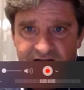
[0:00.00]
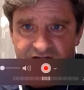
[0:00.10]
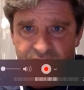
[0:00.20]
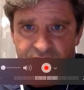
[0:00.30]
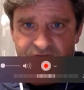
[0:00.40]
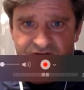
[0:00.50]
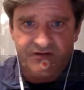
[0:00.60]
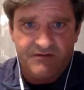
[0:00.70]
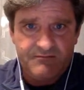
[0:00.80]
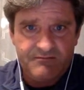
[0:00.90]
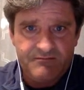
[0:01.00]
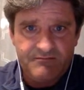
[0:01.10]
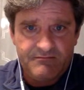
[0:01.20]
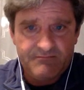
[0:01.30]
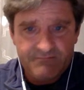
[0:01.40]
Jerusalem.
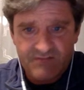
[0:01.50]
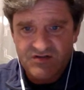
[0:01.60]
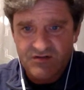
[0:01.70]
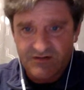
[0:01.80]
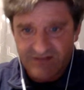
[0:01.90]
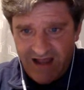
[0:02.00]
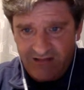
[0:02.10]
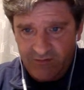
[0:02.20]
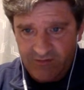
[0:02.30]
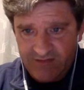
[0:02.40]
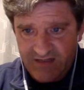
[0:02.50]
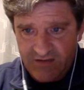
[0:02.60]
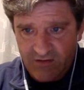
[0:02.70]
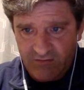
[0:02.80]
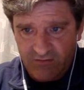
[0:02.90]
Not sure exactly what
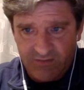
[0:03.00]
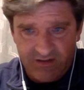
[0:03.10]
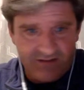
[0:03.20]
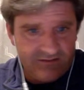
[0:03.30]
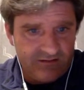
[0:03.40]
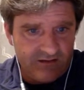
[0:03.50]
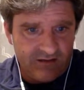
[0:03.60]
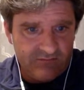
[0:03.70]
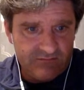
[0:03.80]
that's over, but you know,